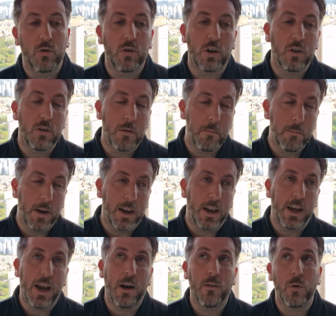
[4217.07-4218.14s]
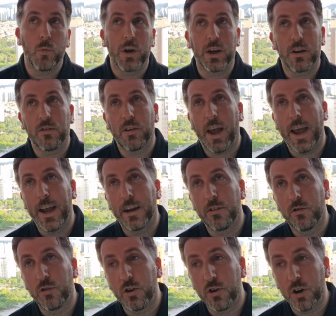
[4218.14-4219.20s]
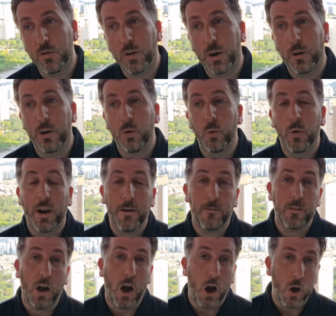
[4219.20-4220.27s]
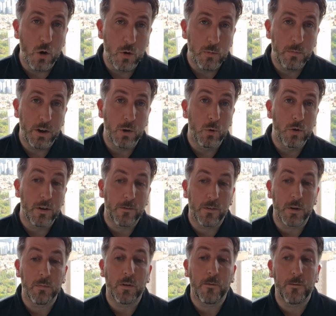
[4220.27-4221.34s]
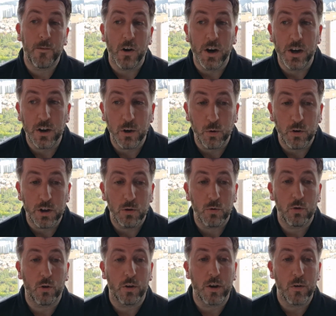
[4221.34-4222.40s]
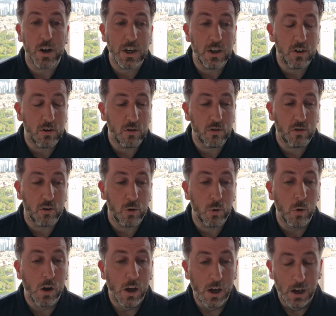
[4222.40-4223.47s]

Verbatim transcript: Tanguy Ndombele, Harry Winks, and Sergio Reguilón all left at home in order for them to find new deals or their agents to.